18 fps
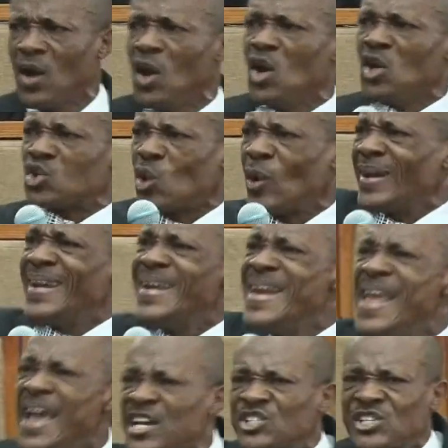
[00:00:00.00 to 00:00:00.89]
throughout the
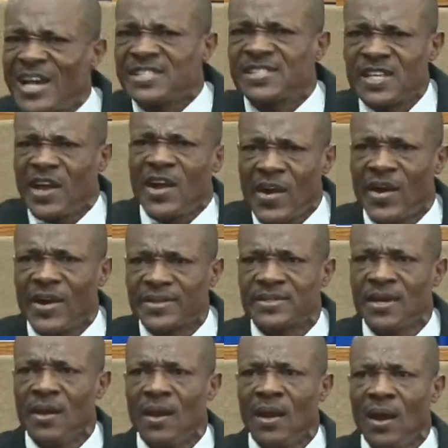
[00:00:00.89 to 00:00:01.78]
nations, the earth,
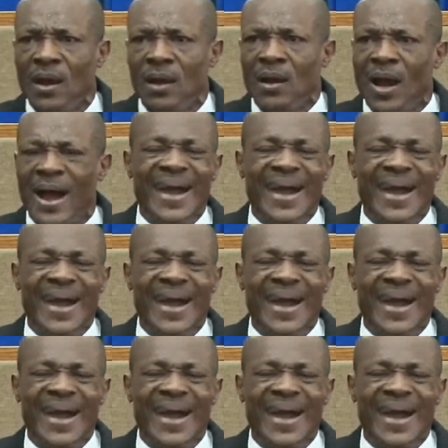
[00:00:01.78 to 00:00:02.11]
at